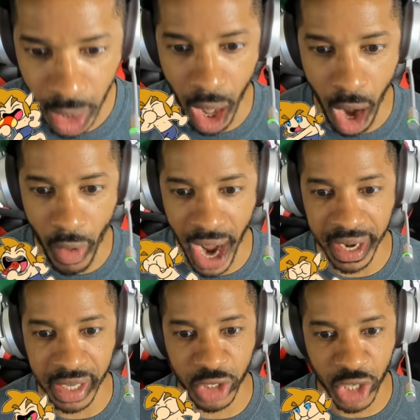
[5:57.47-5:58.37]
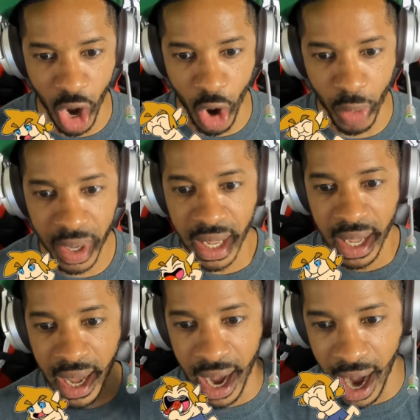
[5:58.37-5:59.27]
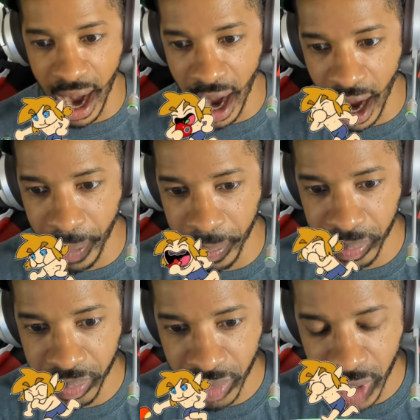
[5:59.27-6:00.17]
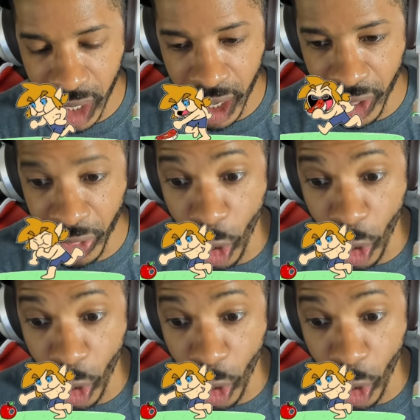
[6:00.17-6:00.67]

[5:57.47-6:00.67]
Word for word: All right. And so um, the